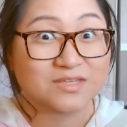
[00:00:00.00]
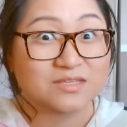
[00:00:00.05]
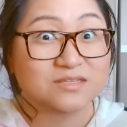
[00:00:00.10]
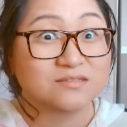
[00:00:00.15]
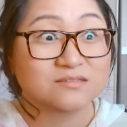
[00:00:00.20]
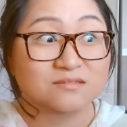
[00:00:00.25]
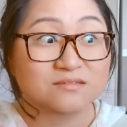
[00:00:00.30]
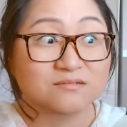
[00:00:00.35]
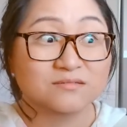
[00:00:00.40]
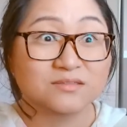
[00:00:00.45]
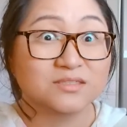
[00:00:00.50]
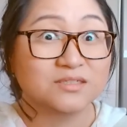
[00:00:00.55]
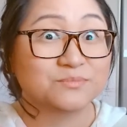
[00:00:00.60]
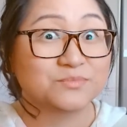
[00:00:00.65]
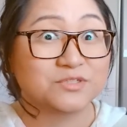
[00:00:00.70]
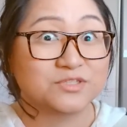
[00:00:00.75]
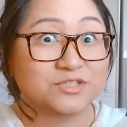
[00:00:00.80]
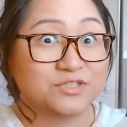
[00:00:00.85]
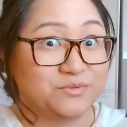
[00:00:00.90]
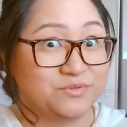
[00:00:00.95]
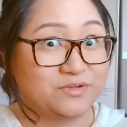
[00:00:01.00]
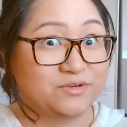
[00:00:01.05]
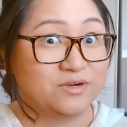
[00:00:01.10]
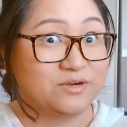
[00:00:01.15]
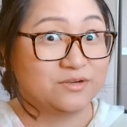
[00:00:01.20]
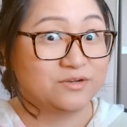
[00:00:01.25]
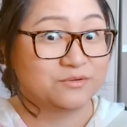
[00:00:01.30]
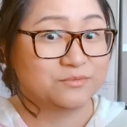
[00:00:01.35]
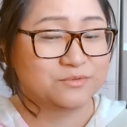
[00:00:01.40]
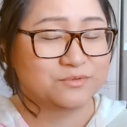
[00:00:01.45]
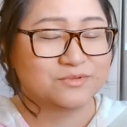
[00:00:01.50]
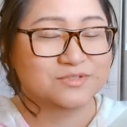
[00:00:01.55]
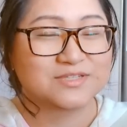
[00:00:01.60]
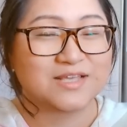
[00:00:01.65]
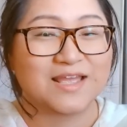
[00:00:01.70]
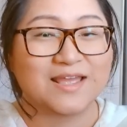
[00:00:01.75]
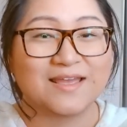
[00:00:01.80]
It's totally up to you. There are no rules.